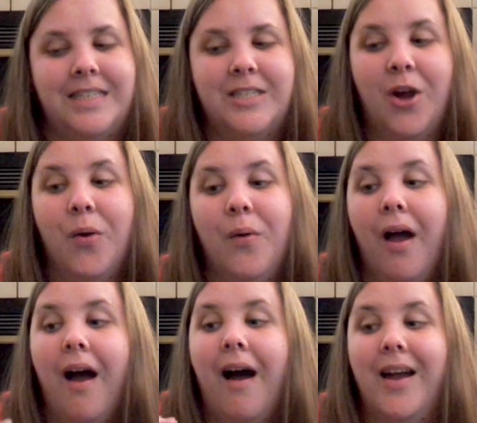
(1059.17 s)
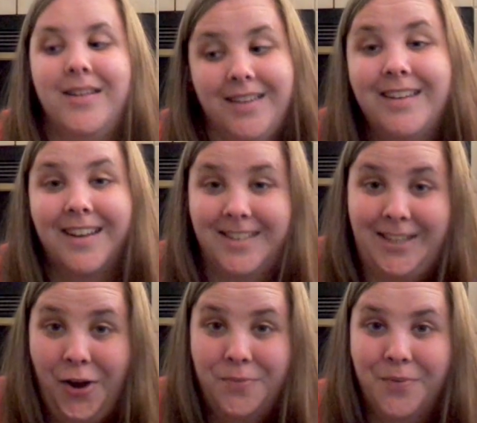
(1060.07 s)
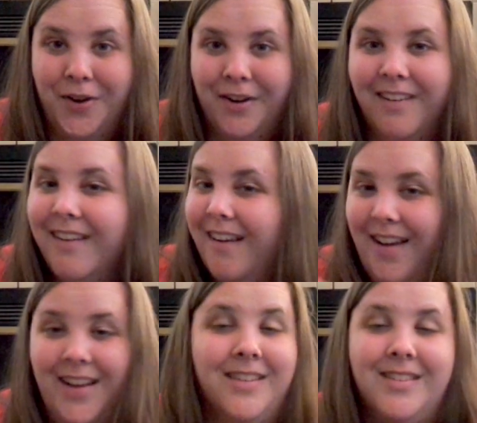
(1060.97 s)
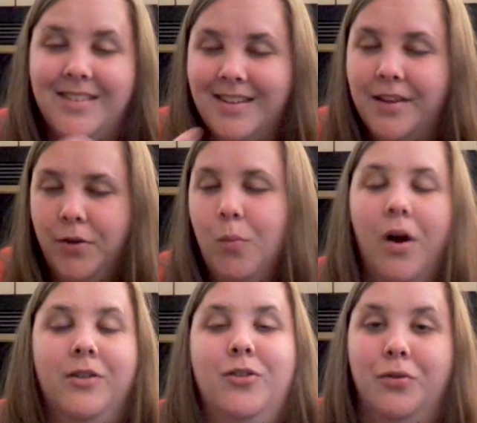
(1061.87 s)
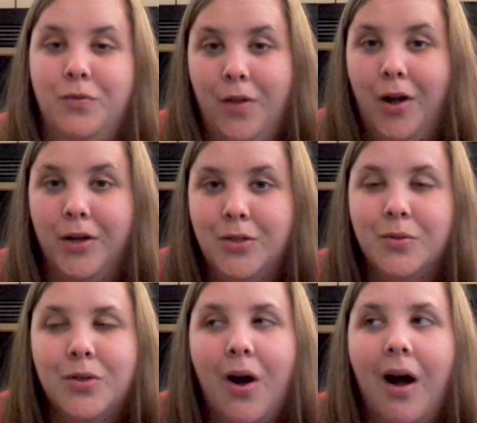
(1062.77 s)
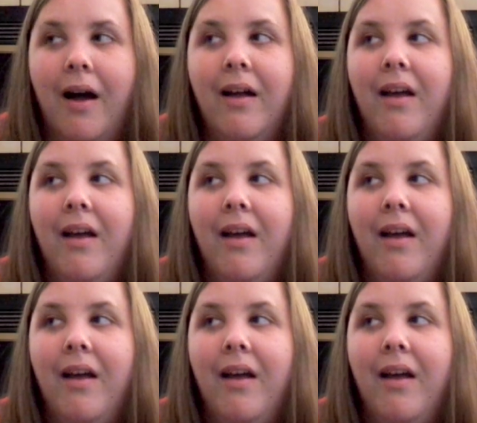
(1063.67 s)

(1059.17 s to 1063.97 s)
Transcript: So I did get a sunburn, as if you watched those vlogs, you saw.